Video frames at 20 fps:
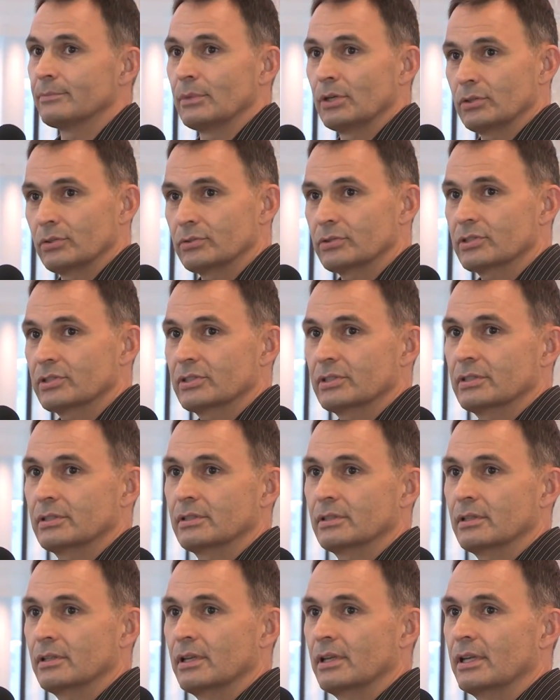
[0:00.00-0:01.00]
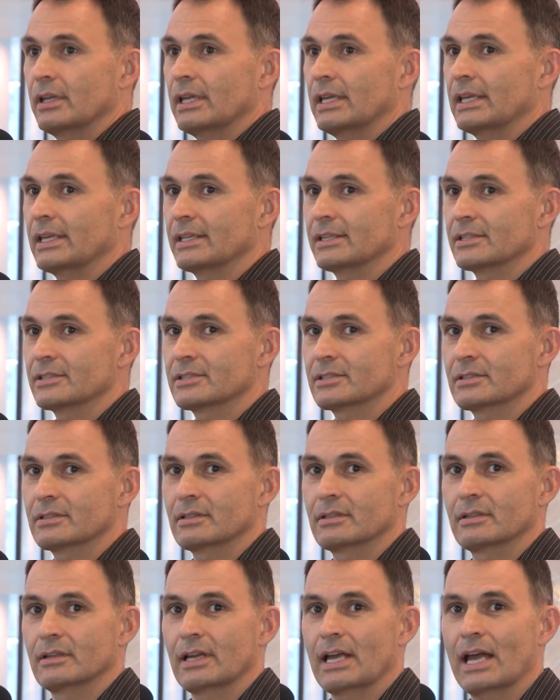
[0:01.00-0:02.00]
the most is
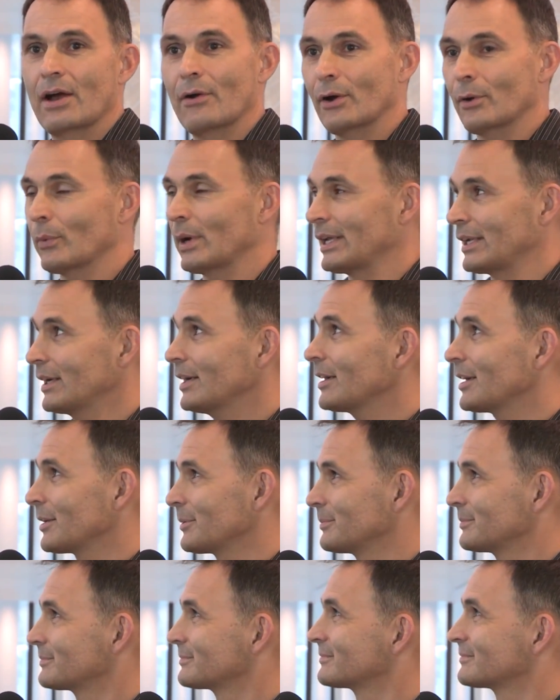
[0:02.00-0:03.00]
how I wake up.